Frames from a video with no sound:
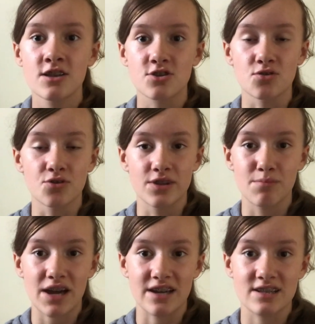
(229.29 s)
So the
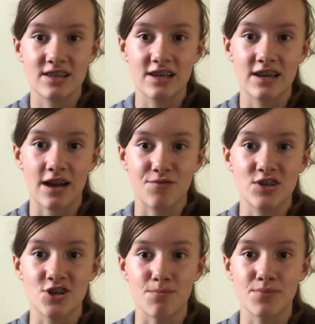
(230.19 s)
max they have to
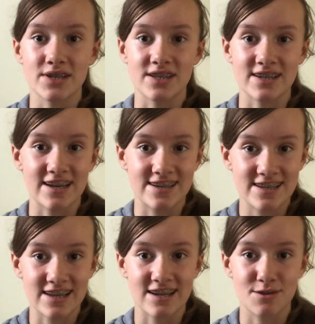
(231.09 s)
jump is 90
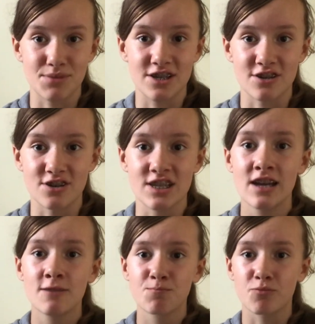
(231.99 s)
centimetres,
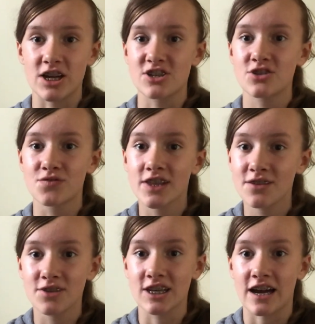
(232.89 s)
which is really,
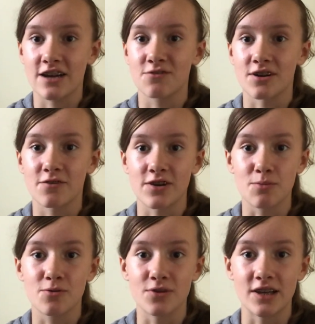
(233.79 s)
really high for a fell
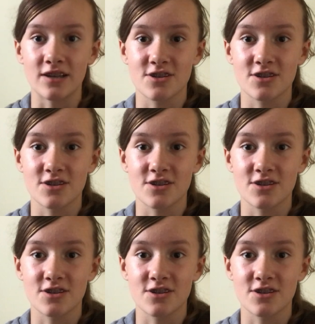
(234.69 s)
pony.